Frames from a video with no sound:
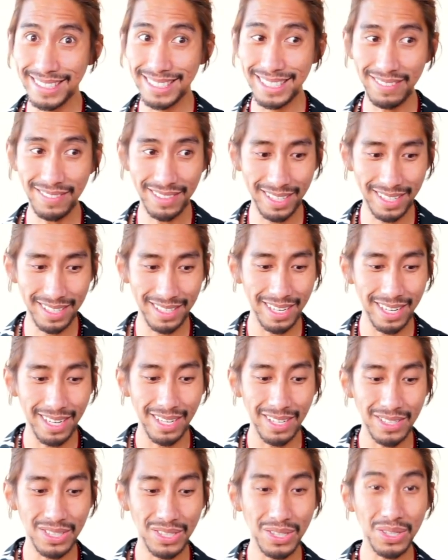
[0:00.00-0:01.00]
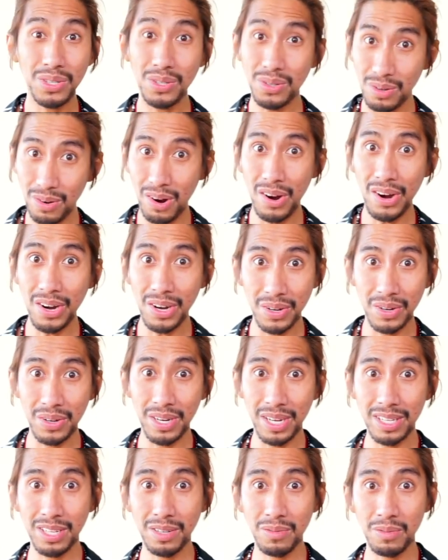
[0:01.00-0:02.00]
Devil card. So you are
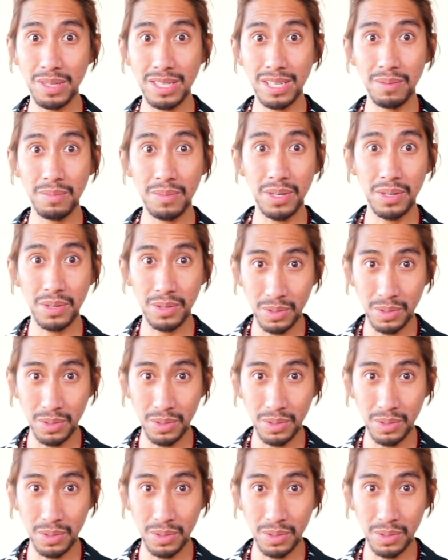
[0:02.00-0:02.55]
connecting with someone